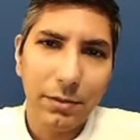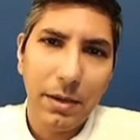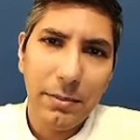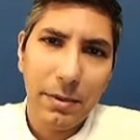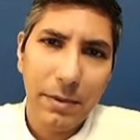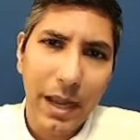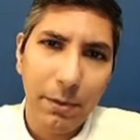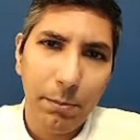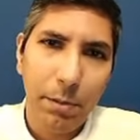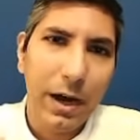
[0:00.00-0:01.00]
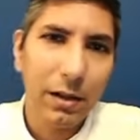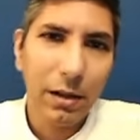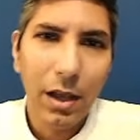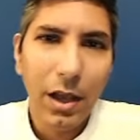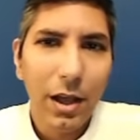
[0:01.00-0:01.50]
So maybe you might have a
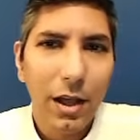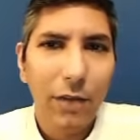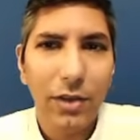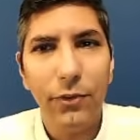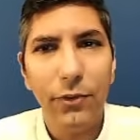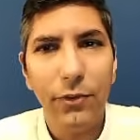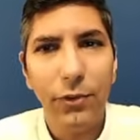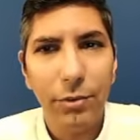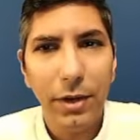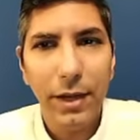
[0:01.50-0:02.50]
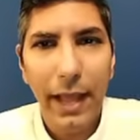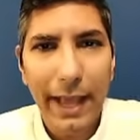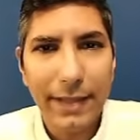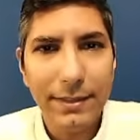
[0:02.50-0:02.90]
bottle of concentrated